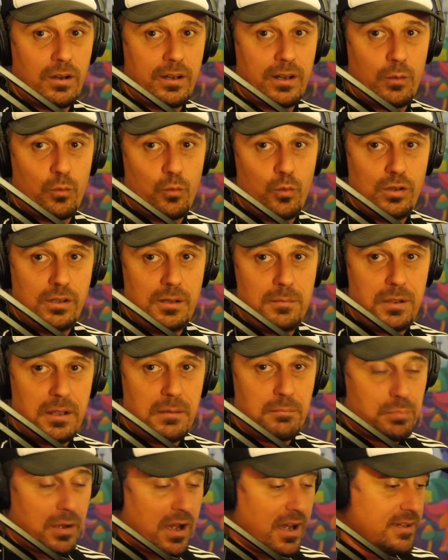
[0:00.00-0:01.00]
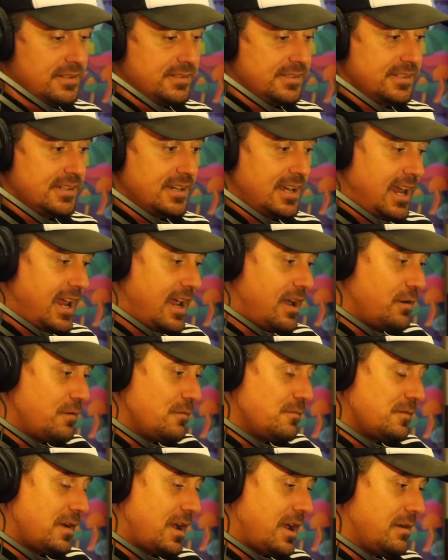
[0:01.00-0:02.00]
get a really big buzz out
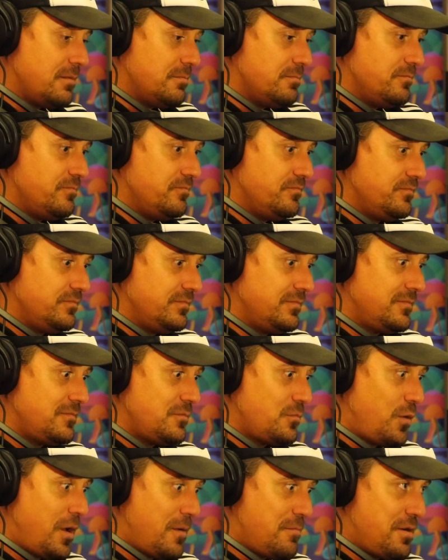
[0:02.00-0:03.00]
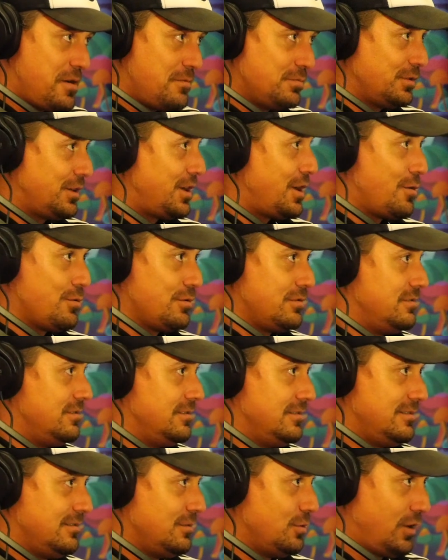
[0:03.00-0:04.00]
of where people are going.
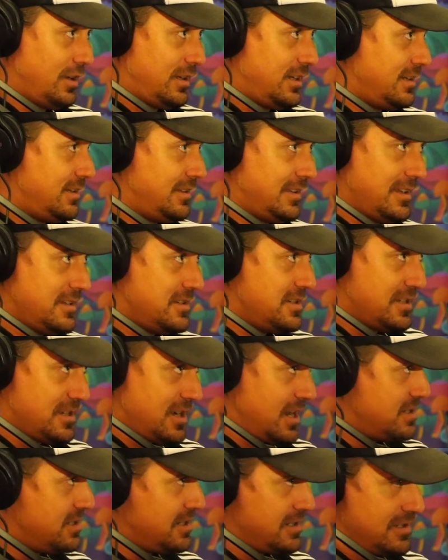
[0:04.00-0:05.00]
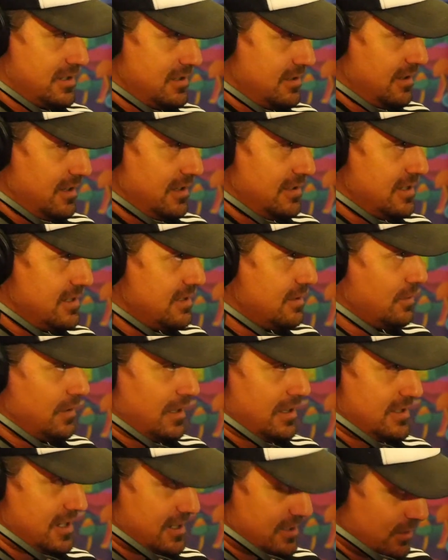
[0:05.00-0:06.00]
Like it's
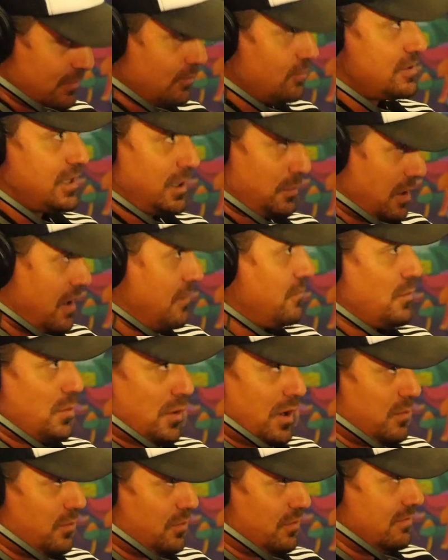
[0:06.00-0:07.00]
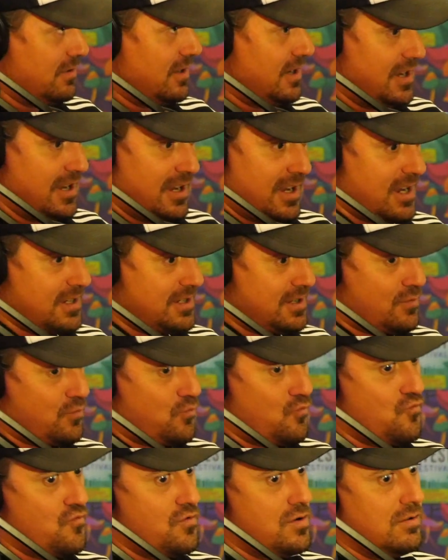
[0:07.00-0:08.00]
just such a launching pad for people. It's just
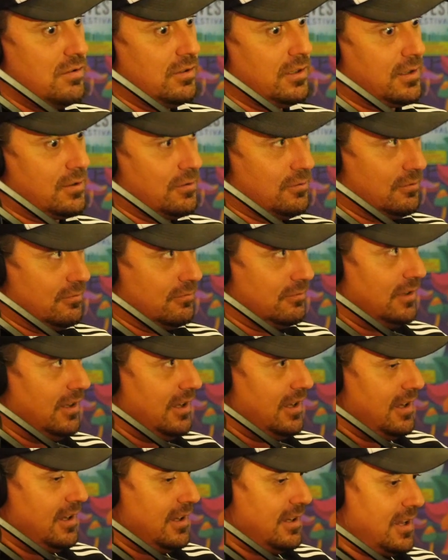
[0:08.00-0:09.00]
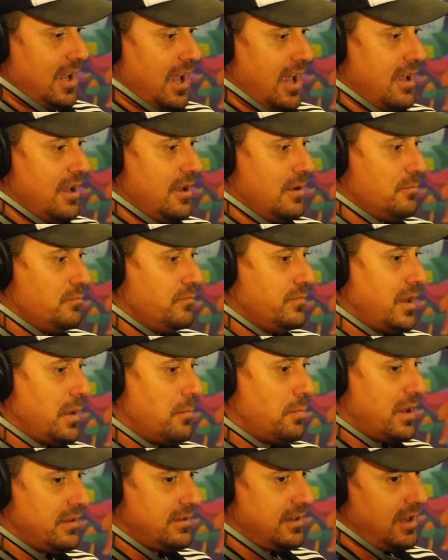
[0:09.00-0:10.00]
really cool.
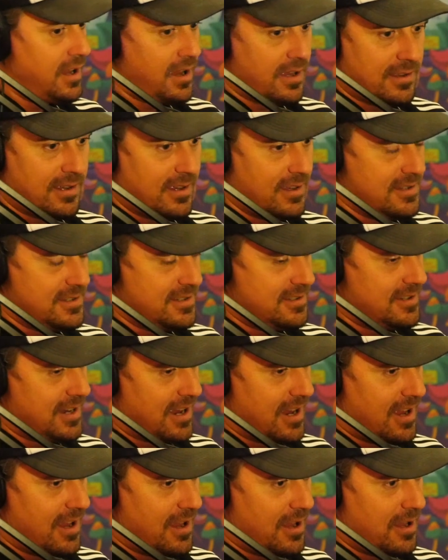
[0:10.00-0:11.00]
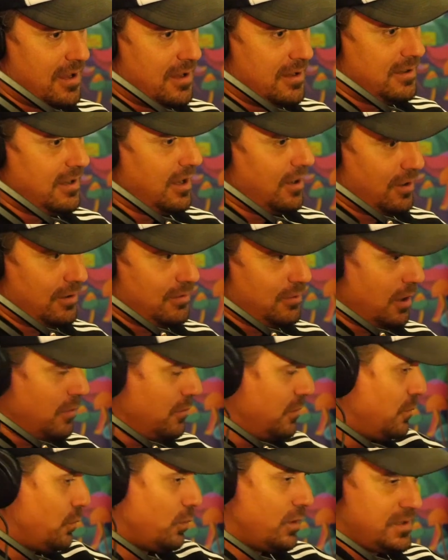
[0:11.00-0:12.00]
But there's
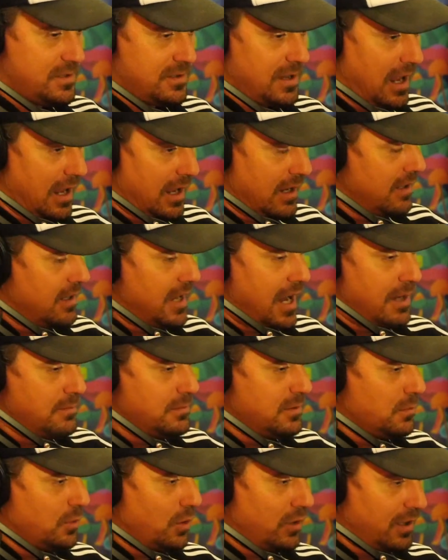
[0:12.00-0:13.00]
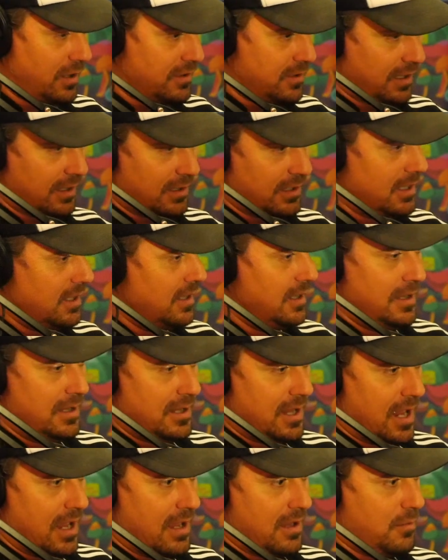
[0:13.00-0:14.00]
we've already named them. Like I think
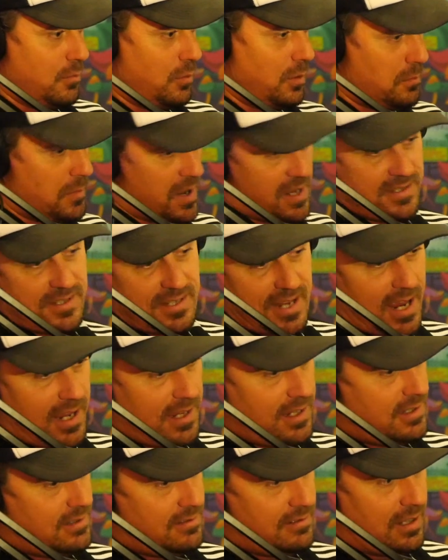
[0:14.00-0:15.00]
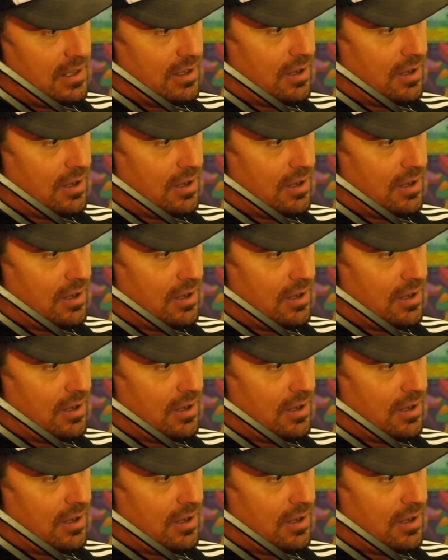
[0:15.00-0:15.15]
we must say